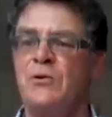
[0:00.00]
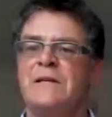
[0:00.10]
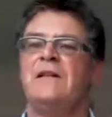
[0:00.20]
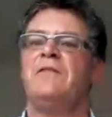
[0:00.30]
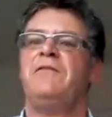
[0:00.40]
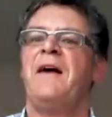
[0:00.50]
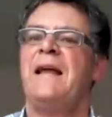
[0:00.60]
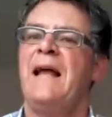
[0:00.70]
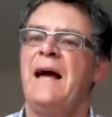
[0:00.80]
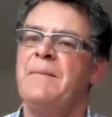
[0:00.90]
the little fine
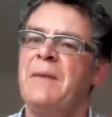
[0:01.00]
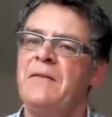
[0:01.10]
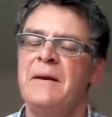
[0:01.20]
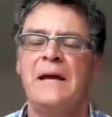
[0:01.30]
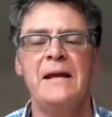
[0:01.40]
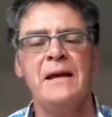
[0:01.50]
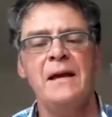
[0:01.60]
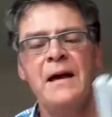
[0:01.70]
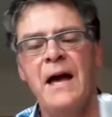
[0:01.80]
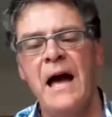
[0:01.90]
line bit at the beginning,
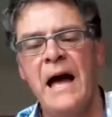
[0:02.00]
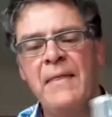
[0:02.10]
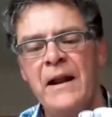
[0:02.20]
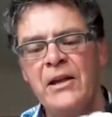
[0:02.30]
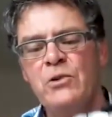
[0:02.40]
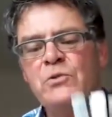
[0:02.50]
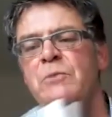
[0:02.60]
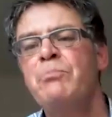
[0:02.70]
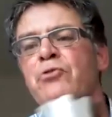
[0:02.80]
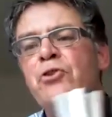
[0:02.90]
and then I use the
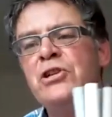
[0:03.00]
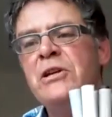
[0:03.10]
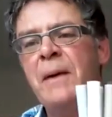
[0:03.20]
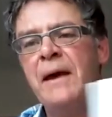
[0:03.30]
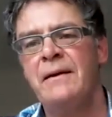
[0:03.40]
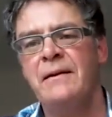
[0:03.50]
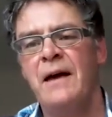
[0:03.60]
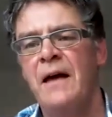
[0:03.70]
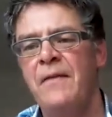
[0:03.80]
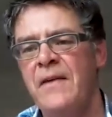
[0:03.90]
brushy bit
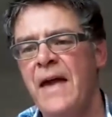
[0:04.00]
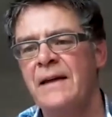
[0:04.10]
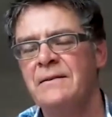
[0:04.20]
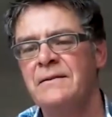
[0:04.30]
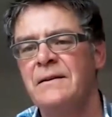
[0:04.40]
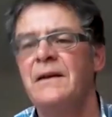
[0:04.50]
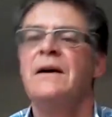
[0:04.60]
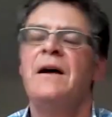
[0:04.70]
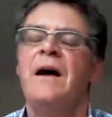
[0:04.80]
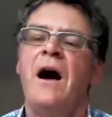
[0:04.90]
at the end
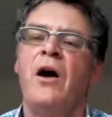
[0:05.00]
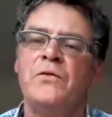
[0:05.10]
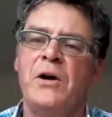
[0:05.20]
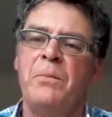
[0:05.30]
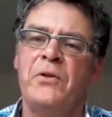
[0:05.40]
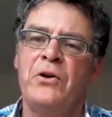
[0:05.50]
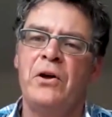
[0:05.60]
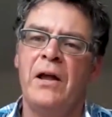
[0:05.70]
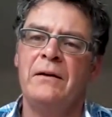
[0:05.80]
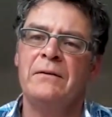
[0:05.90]
on top of the
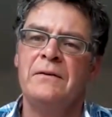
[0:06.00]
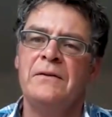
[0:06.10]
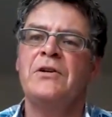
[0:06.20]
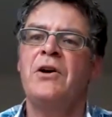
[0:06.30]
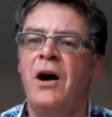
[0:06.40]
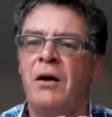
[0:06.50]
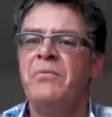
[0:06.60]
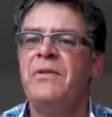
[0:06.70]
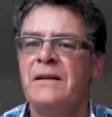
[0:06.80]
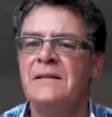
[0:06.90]
colour to calm
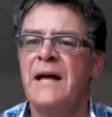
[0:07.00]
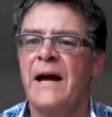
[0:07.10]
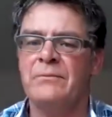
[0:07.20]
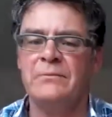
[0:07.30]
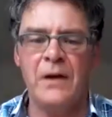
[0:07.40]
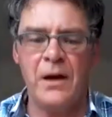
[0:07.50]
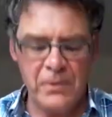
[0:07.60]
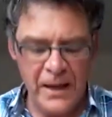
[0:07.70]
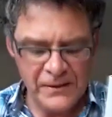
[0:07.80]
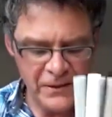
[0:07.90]
things down.
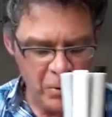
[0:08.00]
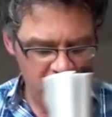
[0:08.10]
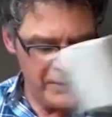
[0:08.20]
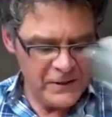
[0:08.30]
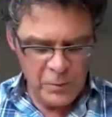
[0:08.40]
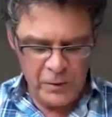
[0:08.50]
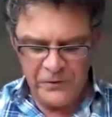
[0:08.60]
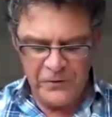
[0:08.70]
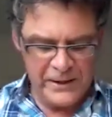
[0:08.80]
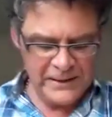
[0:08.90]
Okay, so on this one,
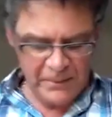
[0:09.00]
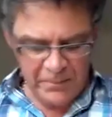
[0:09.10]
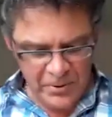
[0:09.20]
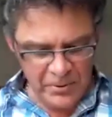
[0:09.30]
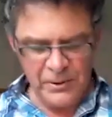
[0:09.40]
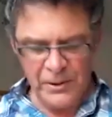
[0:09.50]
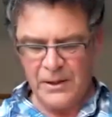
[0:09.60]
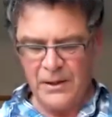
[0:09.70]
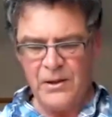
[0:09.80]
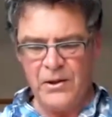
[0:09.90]
for example,
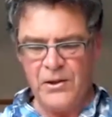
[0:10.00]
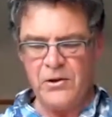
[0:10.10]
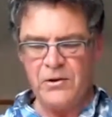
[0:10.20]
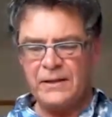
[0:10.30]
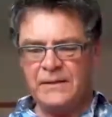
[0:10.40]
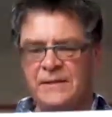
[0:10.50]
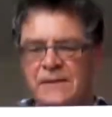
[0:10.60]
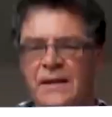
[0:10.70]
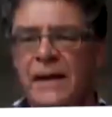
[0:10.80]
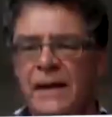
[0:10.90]
you can
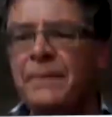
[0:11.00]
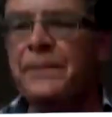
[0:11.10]
see